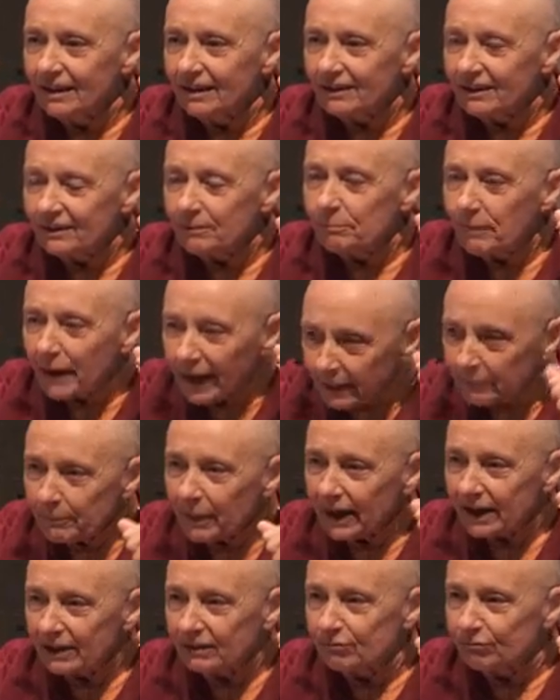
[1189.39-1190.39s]
this
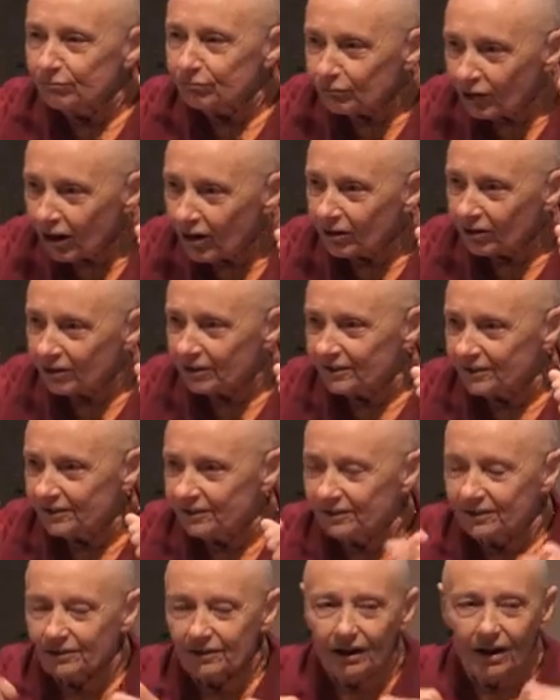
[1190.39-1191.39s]
backpack of
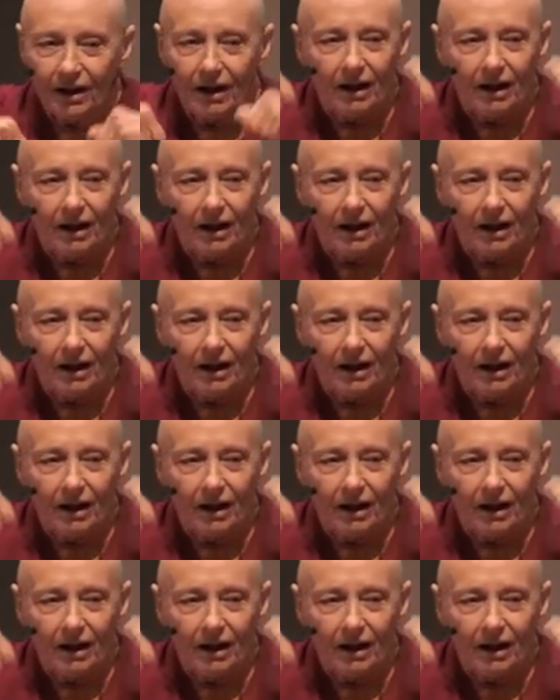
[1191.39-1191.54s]
rocks.